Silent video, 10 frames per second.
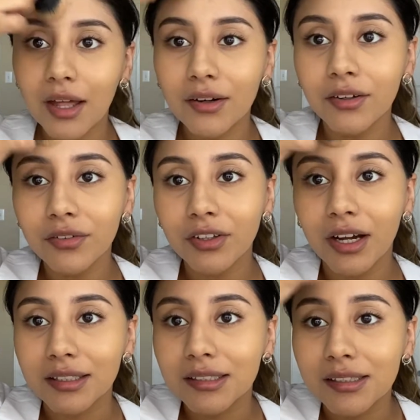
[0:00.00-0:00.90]
don't know if you
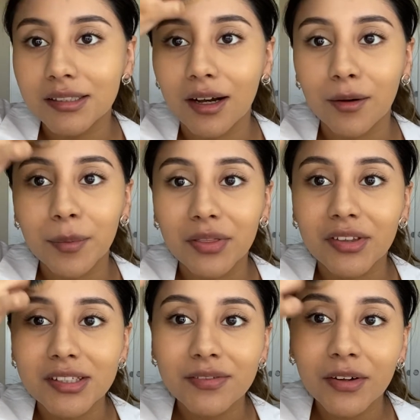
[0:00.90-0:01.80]
guys can tell, but
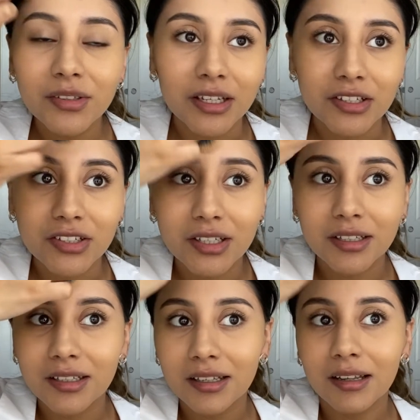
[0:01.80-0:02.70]
this
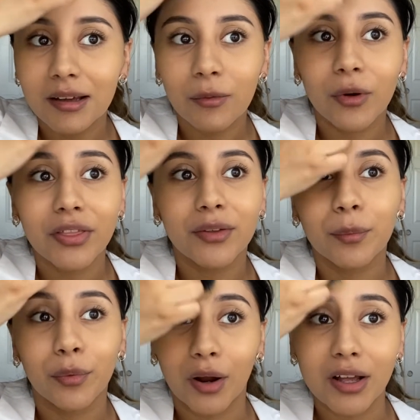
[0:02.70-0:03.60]
foundation with the
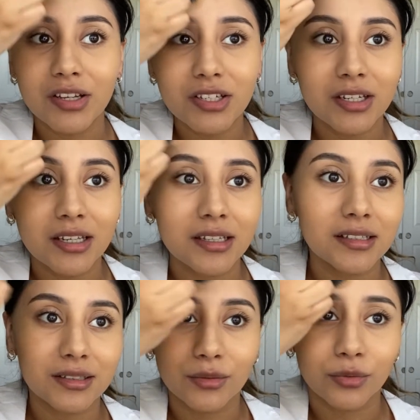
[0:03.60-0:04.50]
brush
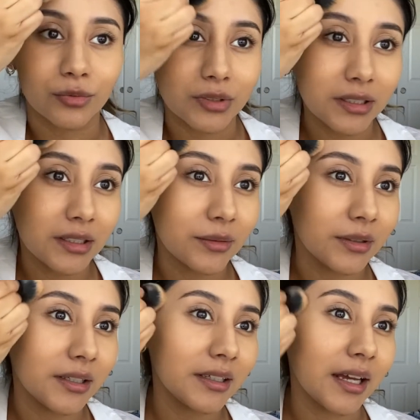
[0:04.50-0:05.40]
is
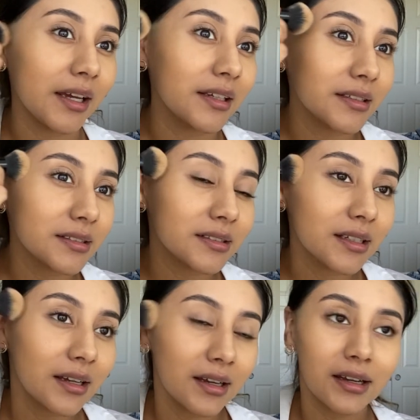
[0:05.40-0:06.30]
really nice.
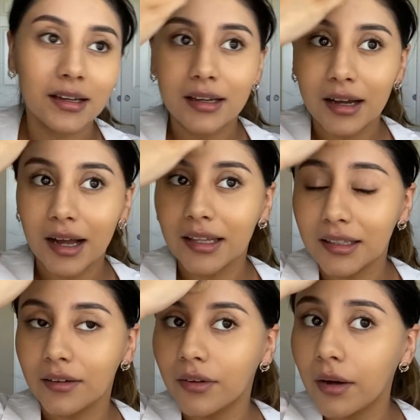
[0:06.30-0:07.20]
I
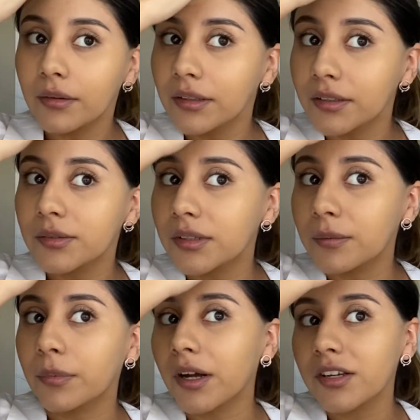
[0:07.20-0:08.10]
love how it looks with the
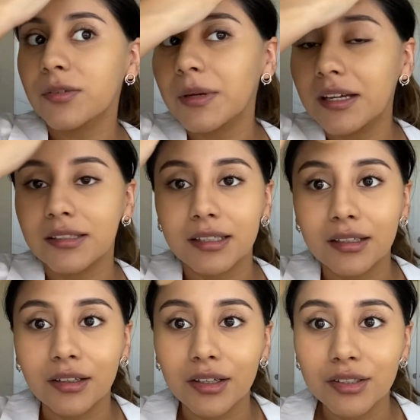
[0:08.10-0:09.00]
brush because it
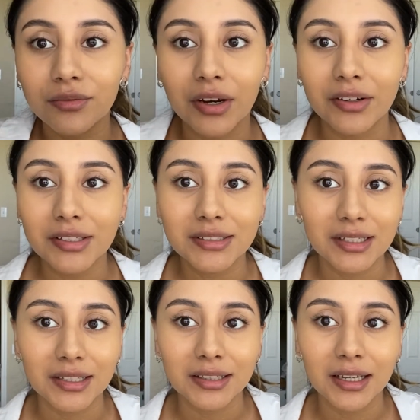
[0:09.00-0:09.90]
looks very
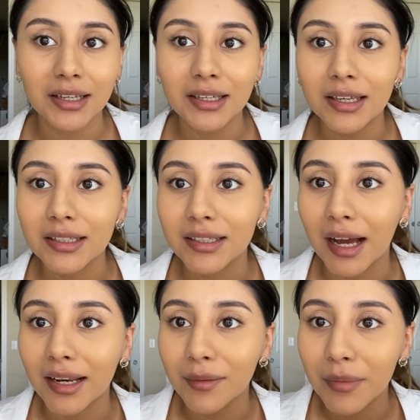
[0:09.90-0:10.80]
skin-like. It
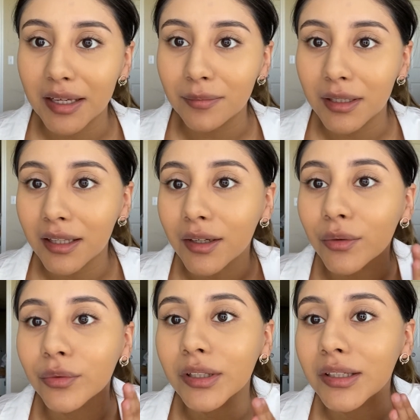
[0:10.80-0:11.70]
kind of made me like really